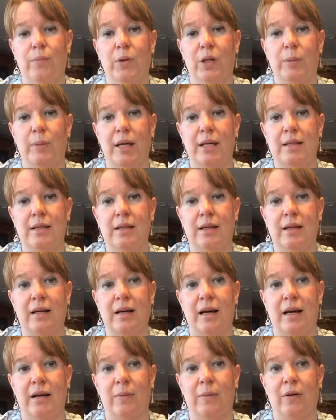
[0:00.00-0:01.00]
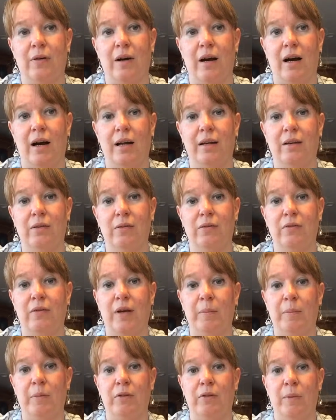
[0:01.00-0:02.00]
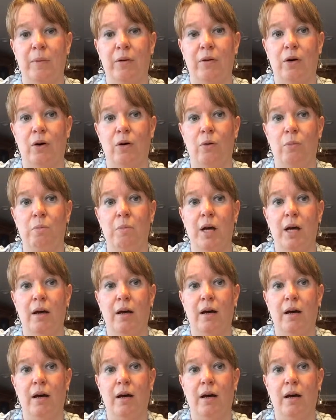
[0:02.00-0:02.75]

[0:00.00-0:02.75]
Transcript: with the passing of Connor McGrath, I know the family from out home,